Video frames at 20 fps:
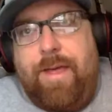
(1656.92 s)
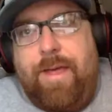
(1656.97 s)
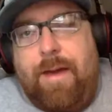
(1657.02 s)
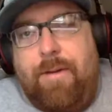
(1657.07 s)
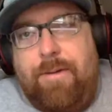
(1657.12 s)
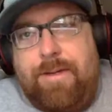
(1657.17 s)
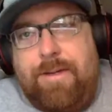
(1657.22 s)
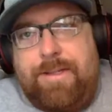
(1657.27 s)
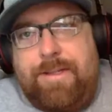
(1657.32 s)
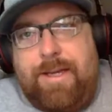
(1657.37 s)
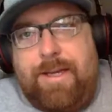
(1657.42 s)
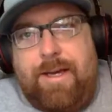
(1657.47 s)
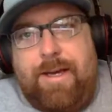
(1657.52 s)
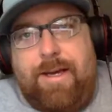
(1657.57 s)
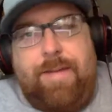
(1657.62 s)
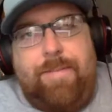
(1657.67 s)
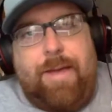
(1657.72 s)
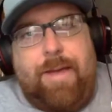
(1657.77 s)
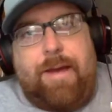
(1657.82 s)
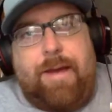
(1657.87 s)
I was
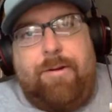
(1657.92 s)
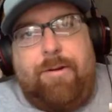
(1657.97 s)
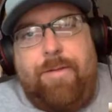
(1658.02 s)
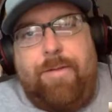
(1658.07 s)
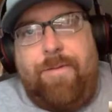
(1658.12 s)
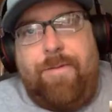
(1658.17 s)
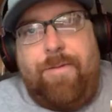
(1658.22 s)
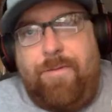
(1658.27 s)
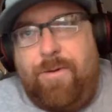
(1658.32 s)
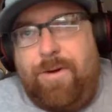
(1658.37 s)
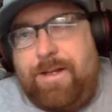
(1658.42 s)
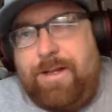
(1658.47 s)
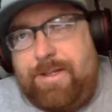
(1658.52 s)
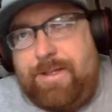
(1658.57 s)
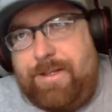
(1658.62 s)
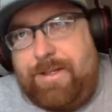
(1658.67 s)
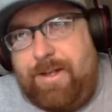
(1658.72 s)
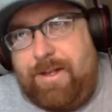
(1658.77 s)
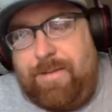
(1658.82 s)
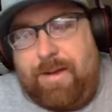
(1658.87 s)
not grateful for
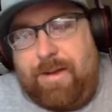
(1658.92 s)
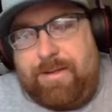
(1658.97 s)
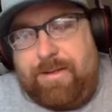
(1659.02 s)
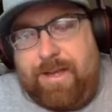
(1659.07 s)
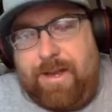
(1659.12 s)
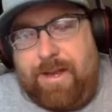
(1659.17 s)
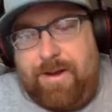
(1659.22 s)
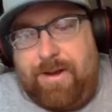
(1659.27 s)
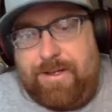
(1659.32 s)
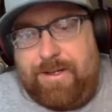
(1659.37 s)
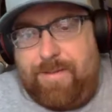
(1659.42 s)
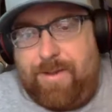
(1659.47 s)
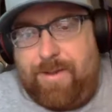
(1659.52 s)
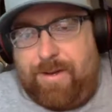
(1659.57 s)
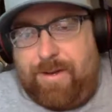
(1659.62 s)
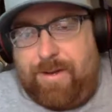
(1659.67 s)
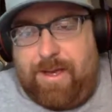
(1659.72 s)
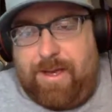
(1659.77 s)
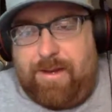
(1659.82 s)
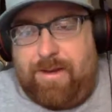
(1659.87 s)
necessarily, but I was curious
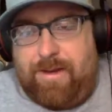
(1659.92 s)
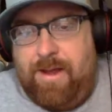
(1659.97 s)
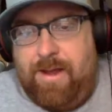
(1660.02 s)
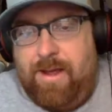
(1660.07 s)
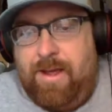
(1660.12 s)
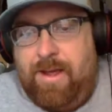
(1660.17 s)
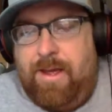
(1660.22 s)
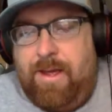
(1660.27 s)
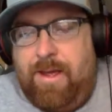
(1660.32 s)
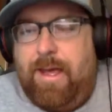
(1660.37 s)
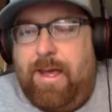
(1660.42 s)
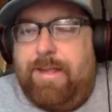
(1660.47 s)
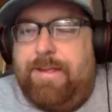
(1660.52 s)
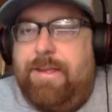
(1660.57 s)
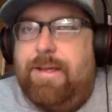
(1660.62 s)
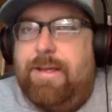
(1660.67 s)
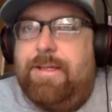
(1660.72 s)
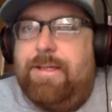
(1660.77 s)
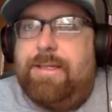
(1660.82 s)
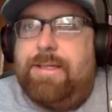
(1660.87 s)
about again. It
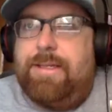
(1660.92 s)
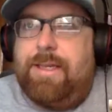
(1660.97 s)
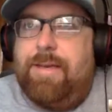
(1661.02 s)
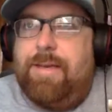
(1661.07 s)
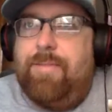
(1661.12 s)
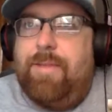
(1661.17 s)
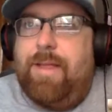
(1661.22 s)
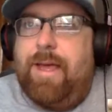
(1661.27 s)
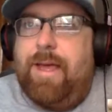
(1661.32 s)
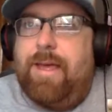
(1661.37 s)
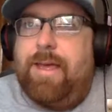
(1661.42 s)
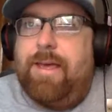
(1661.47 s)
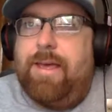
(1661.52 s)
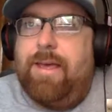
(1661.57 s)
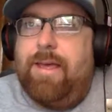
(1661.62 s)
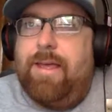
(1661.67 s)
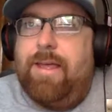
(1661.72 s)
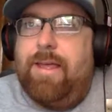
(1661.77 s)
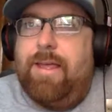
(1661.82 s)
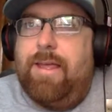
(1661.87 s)
does seem like,
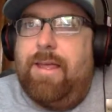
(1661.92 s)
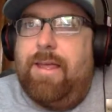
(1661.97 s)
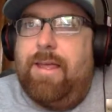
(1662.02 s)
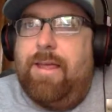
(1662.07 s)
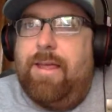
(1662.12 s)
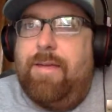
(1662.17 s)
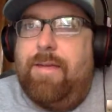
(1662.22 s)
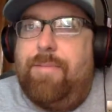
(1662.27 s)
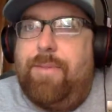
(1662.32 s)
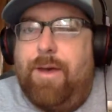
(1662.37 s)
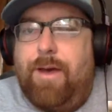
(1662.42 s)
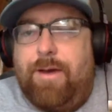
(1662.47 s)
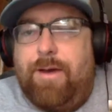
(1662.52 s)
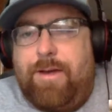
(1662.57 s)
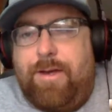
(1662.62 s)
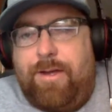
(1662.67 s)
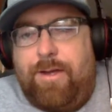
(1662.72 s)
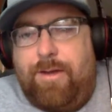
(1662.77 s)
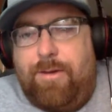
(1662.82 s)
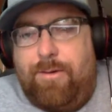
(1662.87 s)

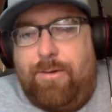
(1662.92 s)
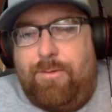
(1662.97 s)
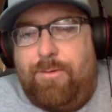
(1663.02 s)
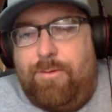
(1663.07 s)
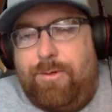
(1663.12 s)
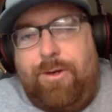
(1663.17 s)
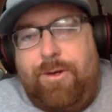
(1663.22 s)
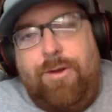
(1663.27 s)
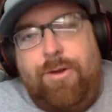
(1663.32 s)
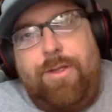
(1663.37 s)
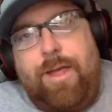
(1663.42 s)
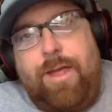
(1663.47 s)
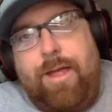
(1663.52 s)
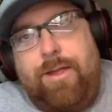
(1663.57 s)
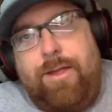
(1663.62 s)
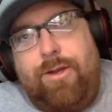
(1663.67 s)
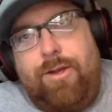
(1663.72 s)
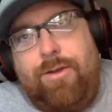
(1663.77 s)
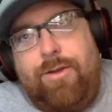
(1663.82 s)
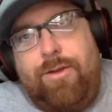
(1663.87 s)
Bianca, you're
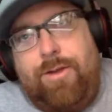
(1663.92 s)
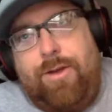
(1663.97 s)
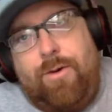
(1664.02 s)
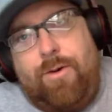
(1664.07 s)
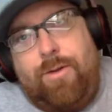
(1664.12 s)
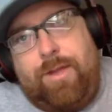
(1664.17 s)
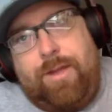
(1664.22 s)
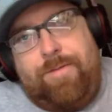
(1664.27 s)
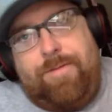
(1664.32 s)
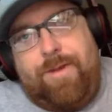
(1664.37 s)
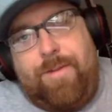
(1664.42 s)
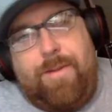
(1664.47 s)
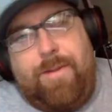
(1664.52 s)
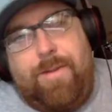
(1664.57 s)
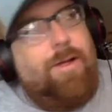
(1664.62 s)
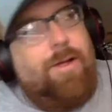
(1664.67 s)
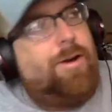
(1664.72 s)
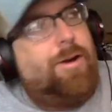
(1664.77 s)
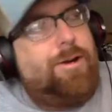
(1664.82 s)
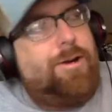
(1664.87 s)
the only
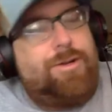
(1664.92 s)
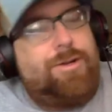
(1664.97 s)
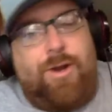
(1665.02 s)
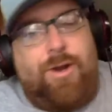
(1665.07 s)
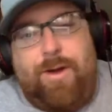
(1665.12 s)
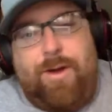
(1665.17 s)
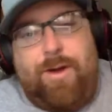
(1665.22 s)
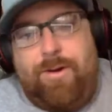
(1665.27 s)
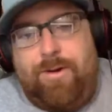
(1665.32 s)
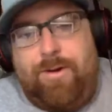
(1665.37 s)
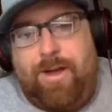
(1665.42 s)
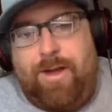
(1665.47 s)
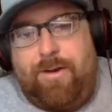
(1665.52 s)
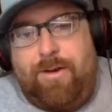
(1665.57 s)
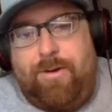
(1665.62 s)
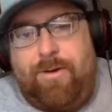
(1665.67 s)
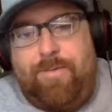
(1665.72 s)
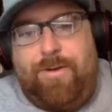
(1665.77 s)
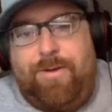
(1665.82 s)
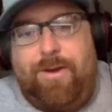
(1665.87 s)
female on our show. I don't
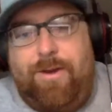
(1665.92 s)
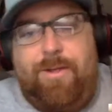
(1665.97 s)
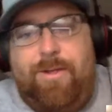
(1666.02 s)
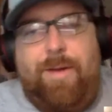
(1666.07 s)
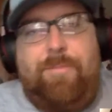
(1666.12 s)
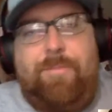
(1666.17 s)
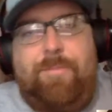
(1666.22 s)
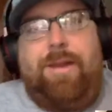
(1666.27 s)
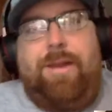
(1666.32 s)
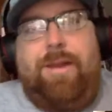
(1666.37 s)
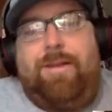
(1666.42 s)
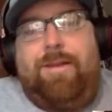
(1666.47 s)
know if you know that, but